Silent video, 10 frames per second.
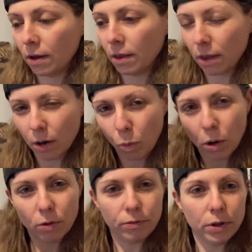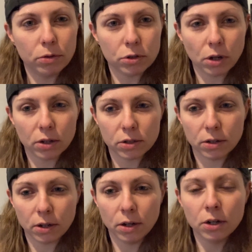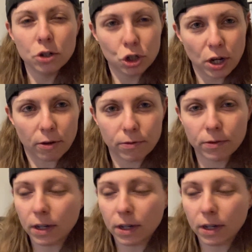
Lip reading: Their worldview starts to shift.